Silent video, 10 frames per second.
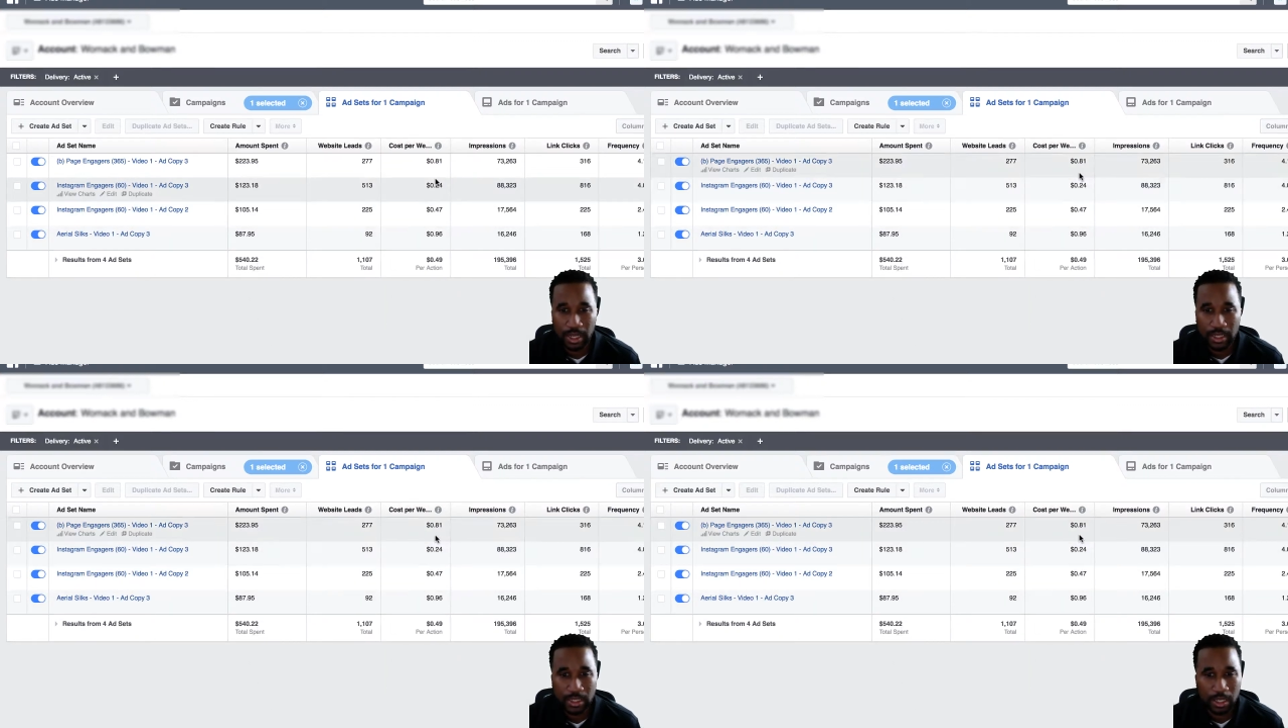
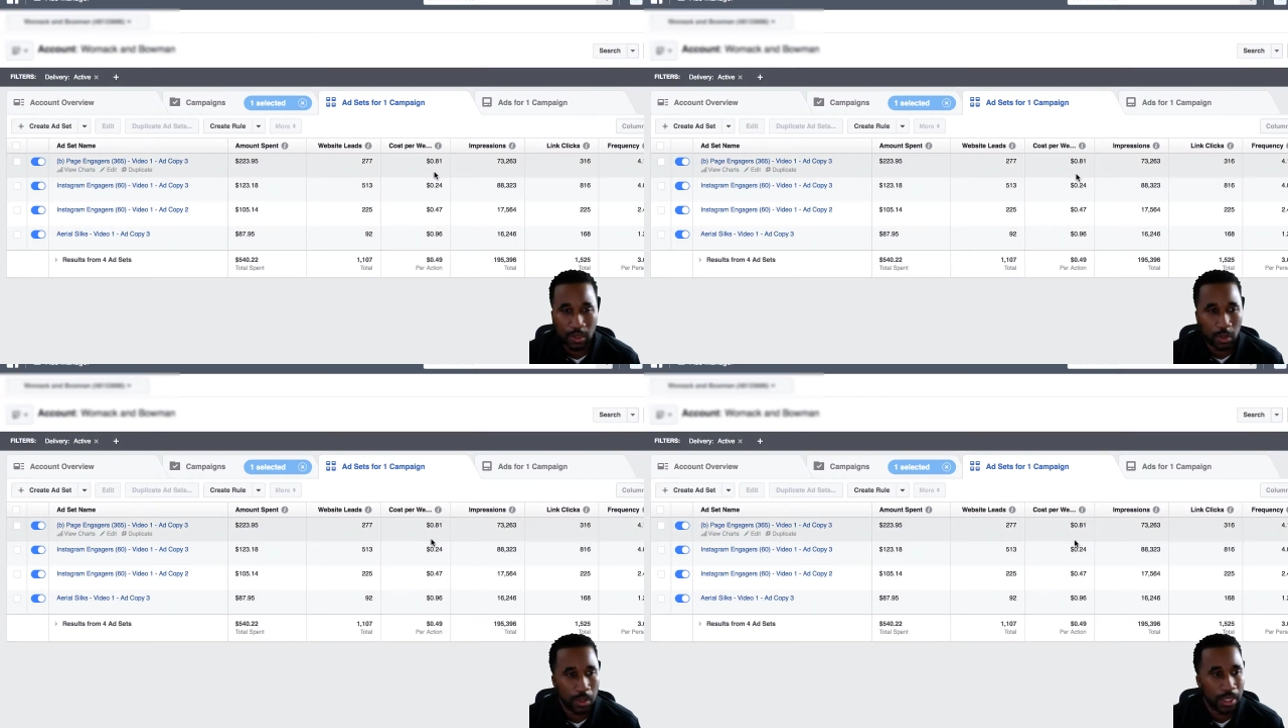
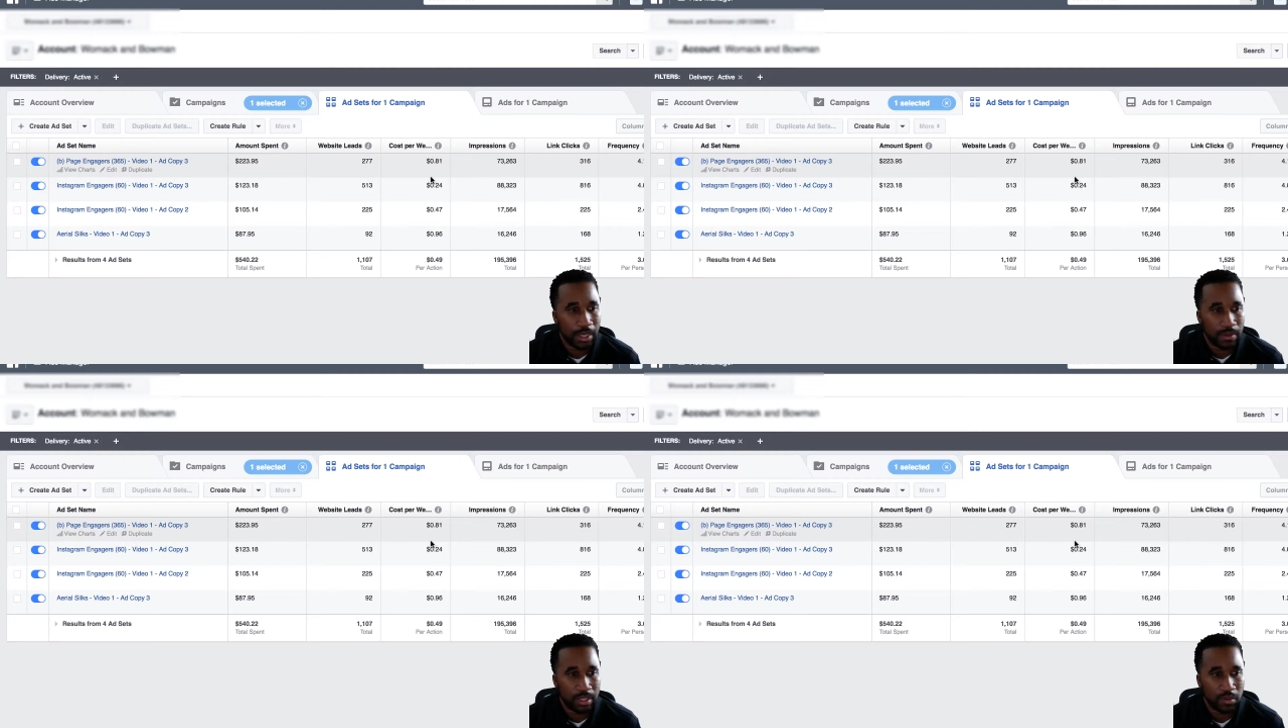So like
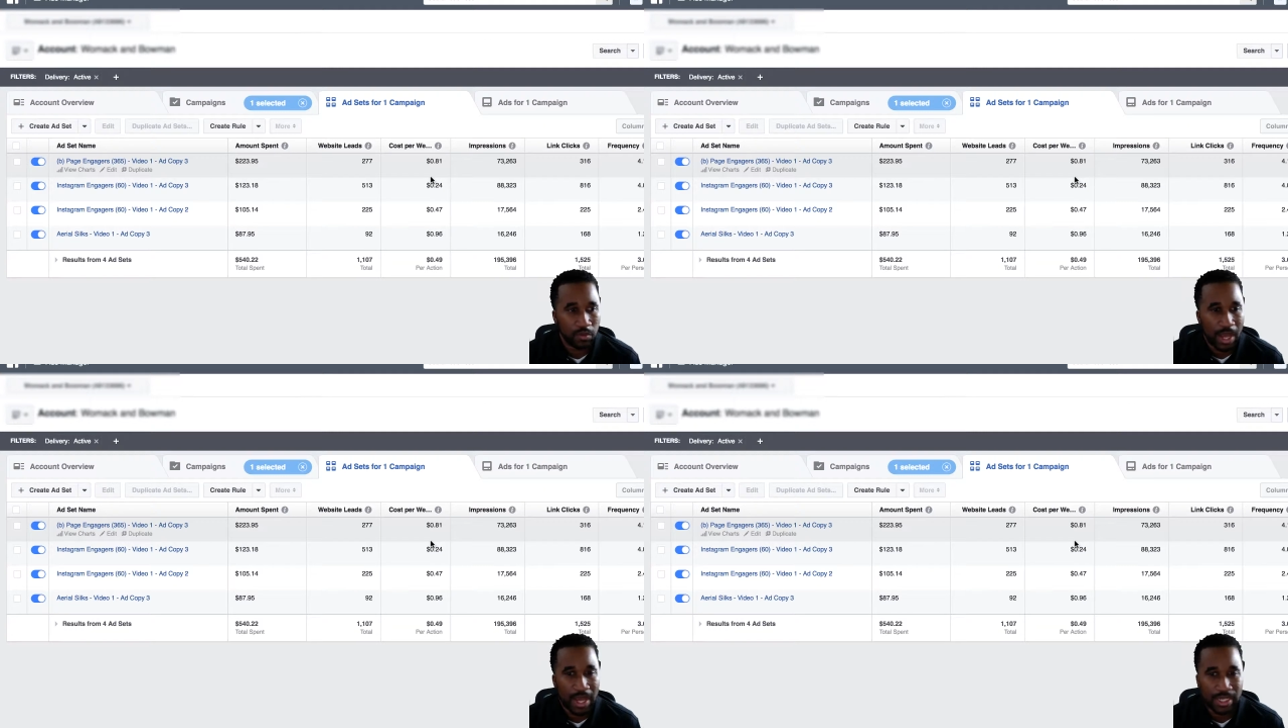on this
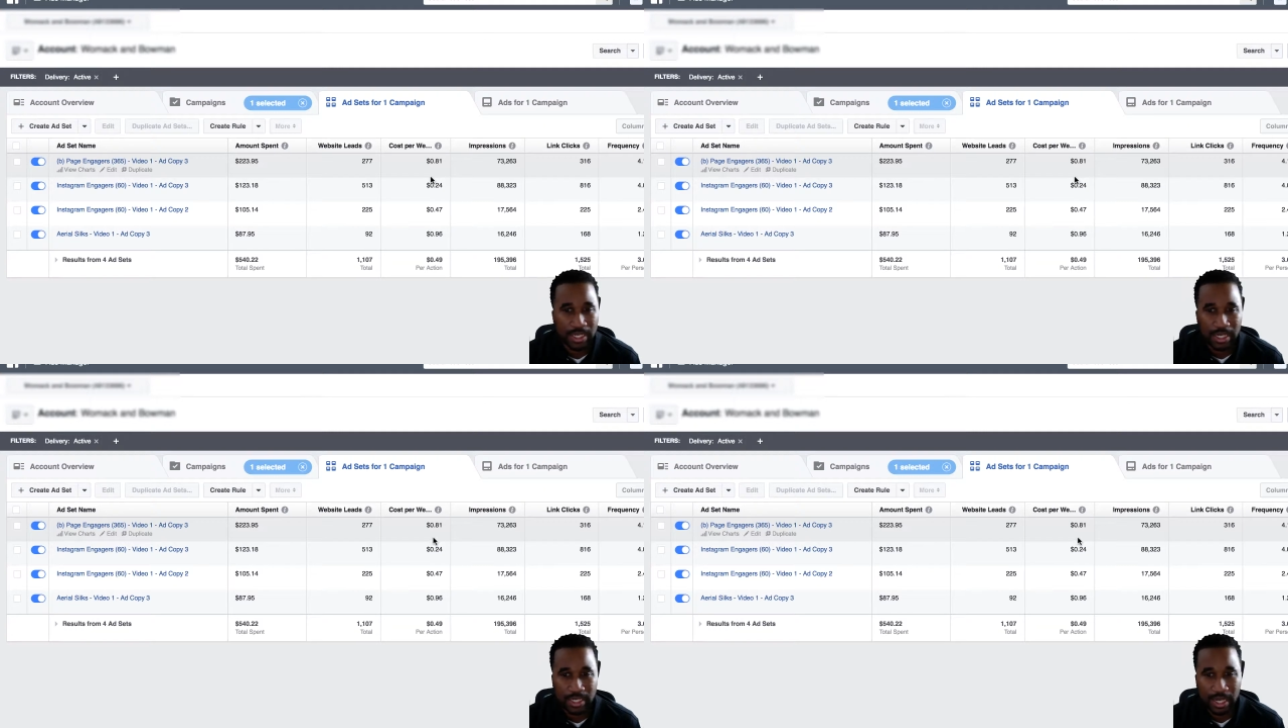ad
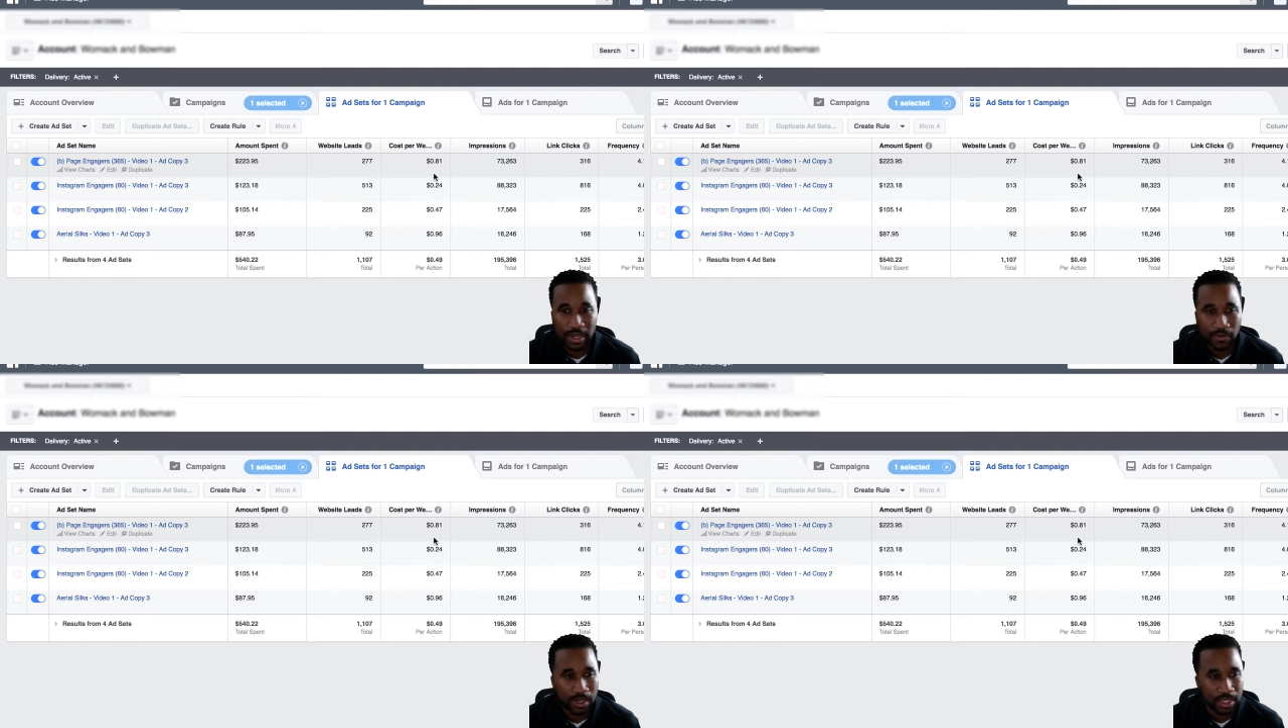set, it's
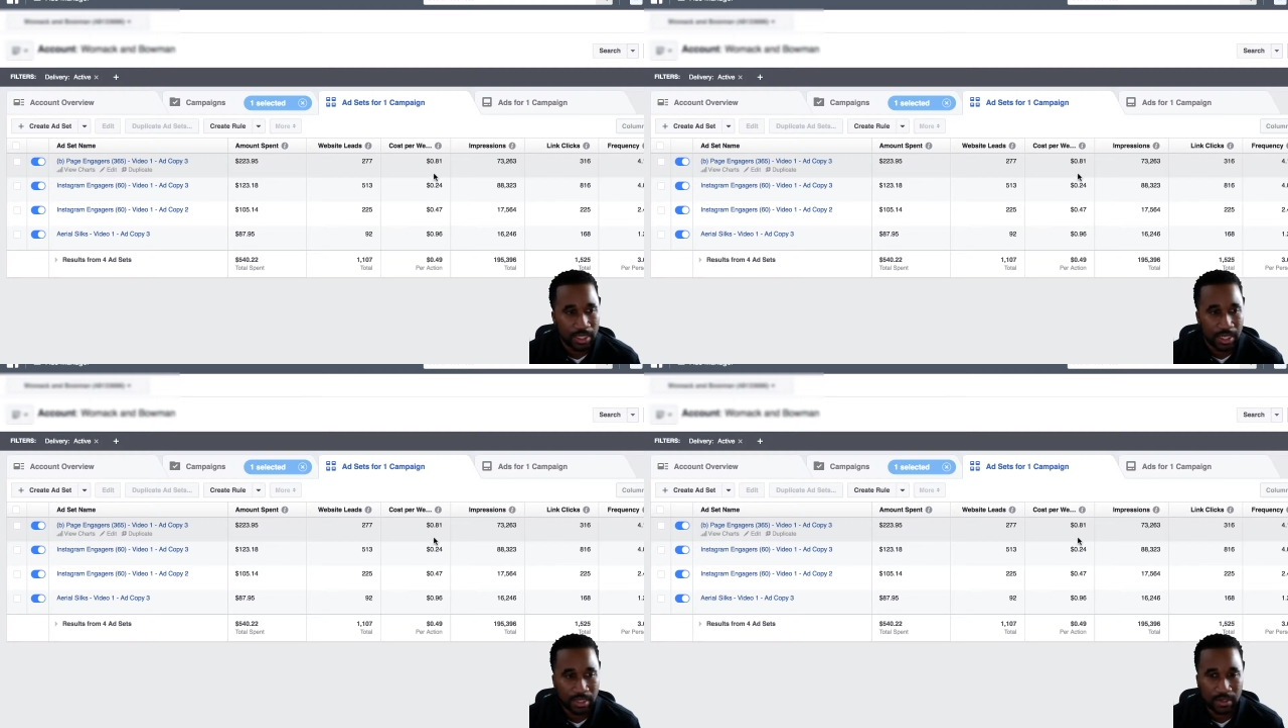81
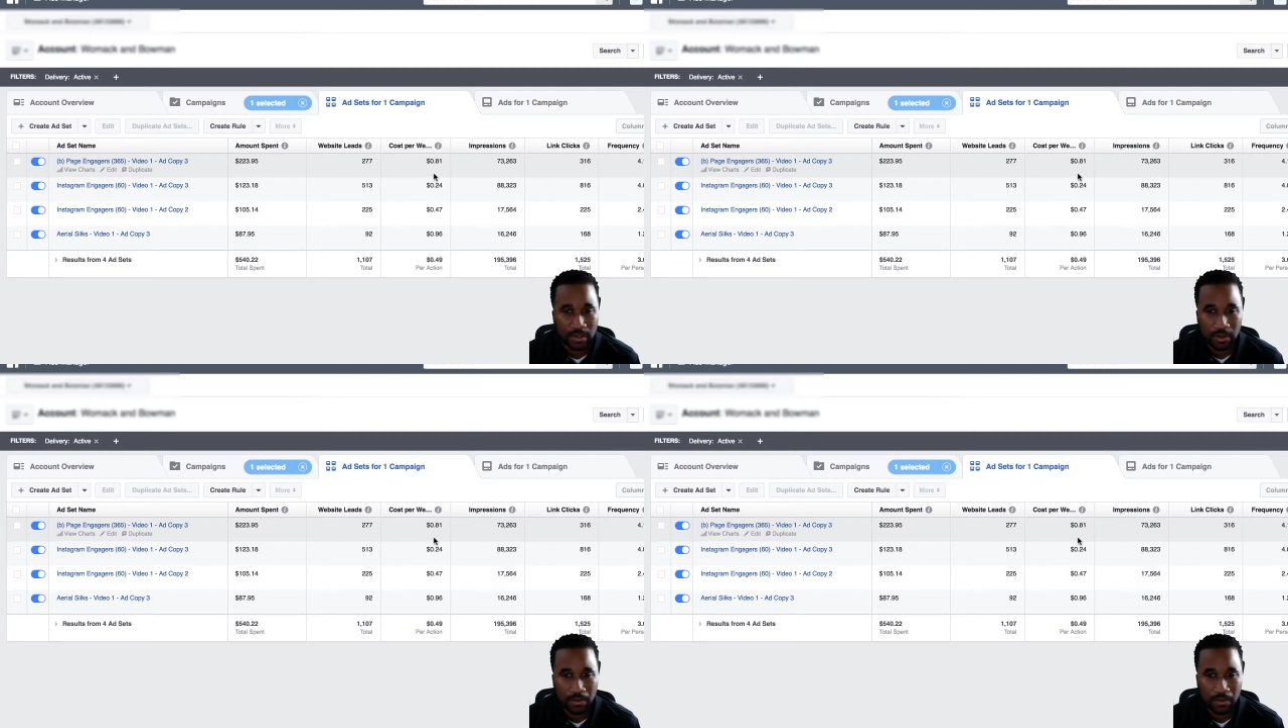cents,